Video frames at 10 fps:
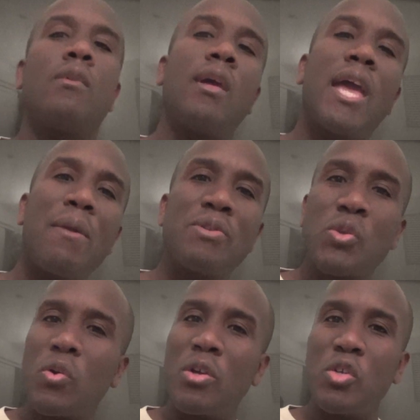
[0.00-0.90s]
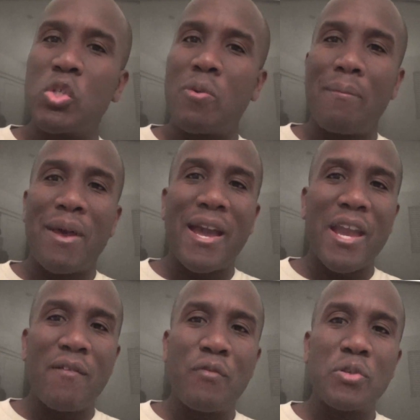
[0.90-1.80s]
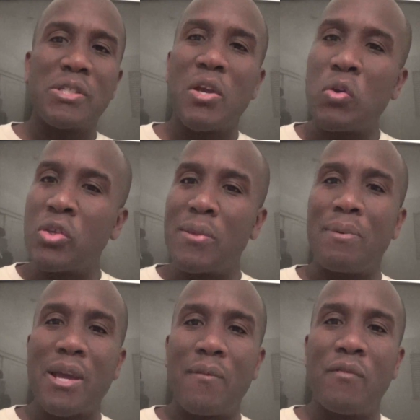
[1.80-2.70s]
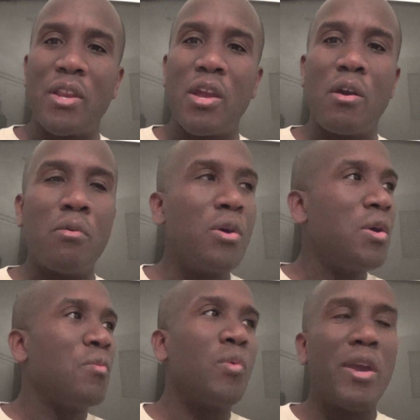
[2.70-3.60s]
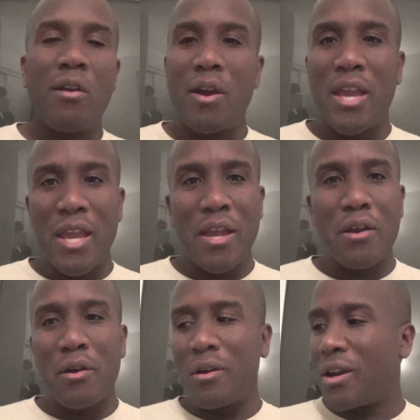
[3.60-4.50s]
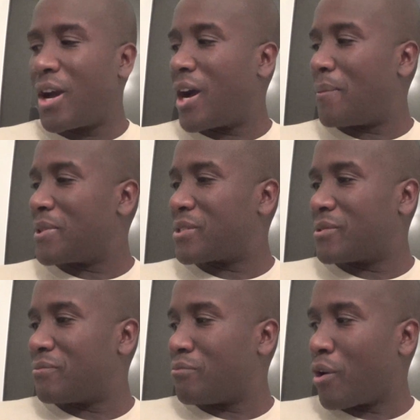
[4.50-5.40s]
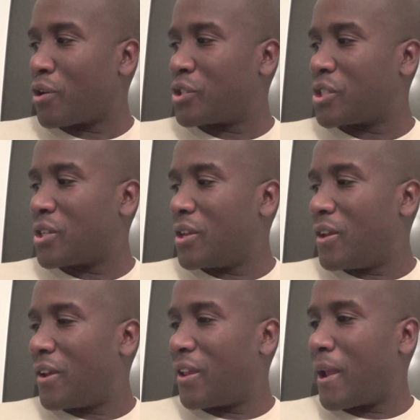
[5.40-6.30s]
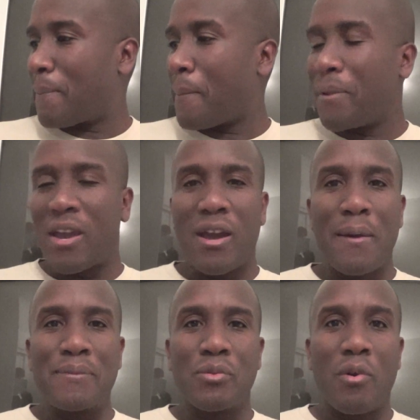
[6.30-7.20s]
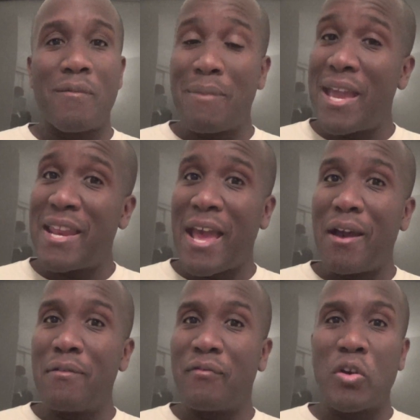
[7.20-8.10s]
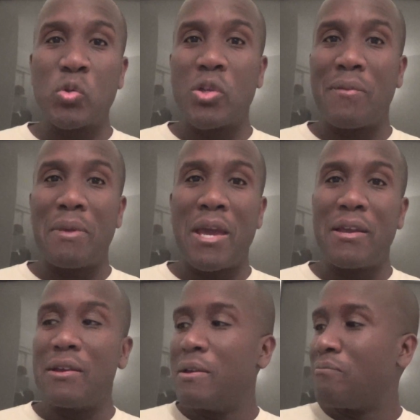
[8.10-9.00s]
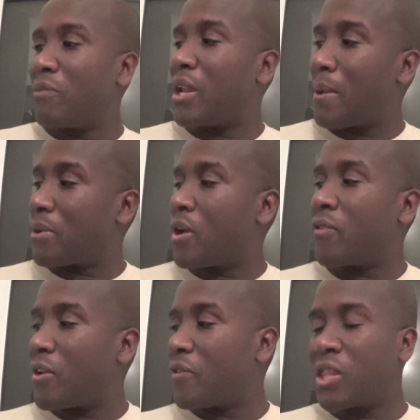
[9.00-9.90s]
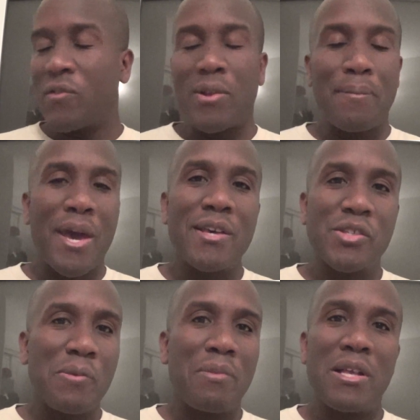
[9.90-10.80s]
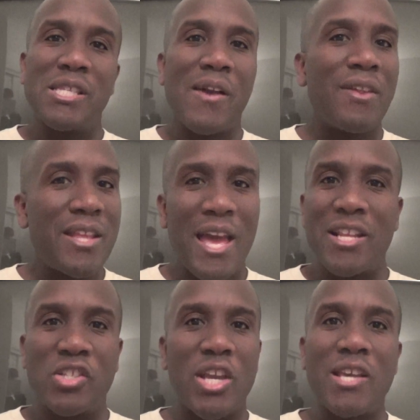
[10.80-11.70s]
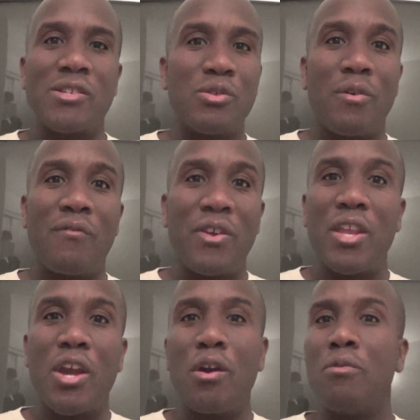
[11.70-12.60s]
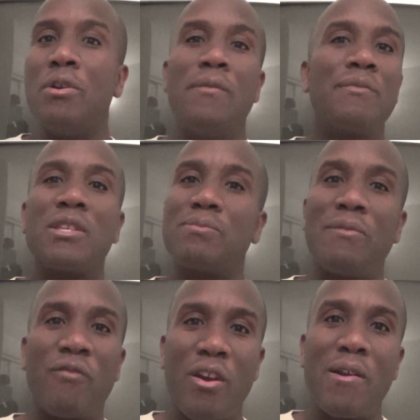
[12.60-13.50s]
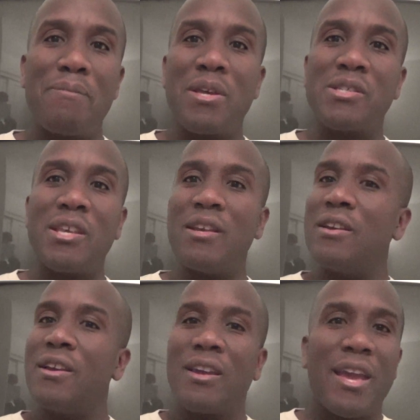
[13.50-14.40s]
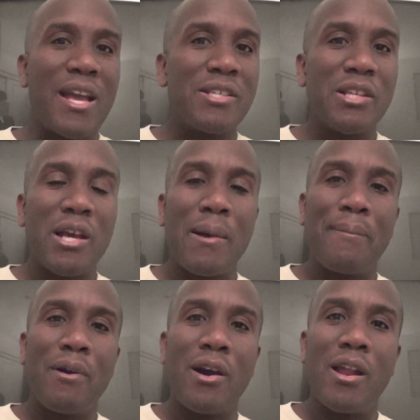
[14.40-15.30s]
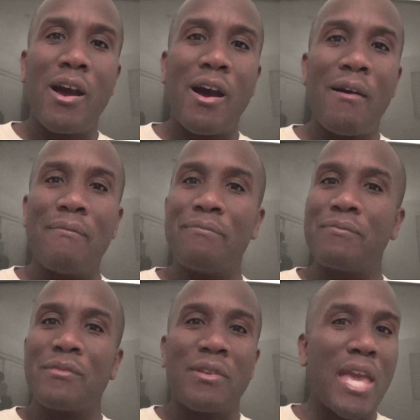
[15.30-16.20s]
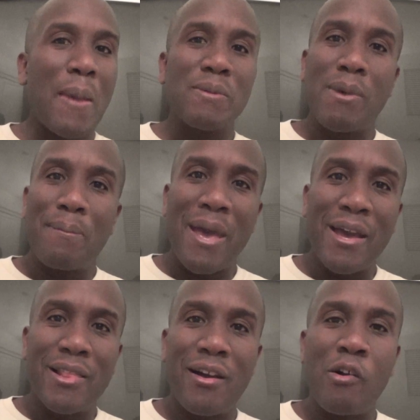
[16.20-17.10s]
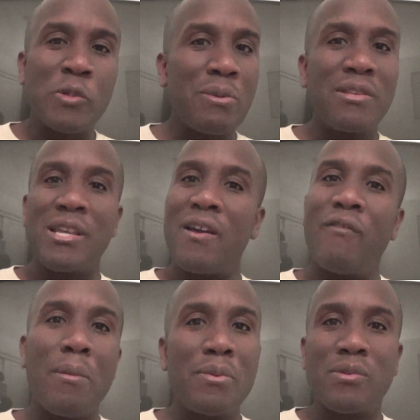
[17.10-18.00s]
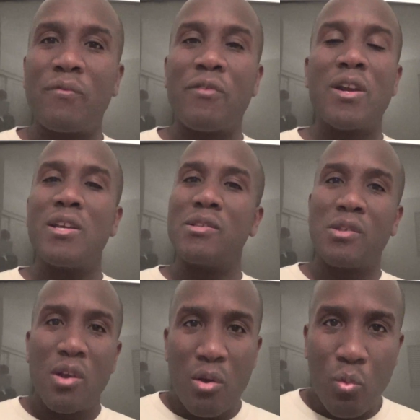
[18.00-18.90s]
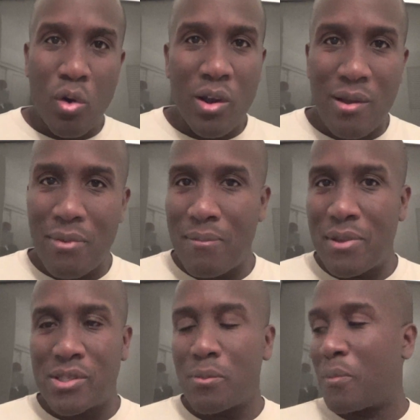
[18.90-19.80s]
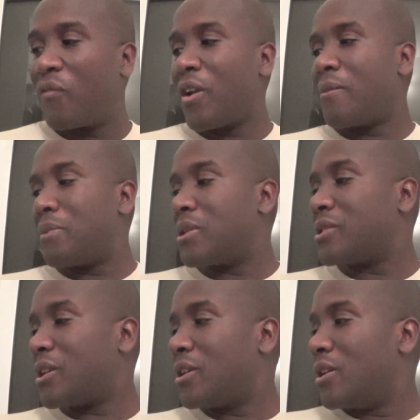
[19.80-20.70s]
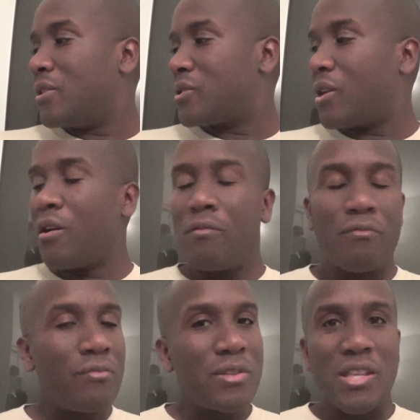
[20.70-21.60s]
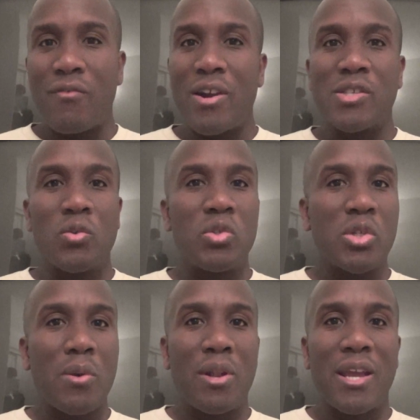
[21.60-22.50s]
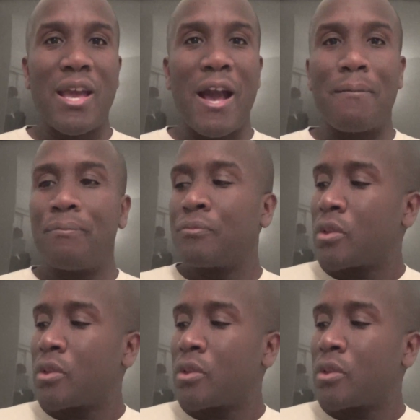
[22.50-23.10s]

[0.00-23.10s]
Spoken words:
Hey, what's going on YouTube? I'm back, Air Force Shields, another pickup video. We are here. It's March and April pickups. We're in May now, first week of May. But now I'm covered everything for the past 2 months. I haven't had a chance to do a video. It's been very busy catching up on games, my backlog, spend time with family and friends, work commitments. So I've been very busy. So let's get right to it, show you what I got.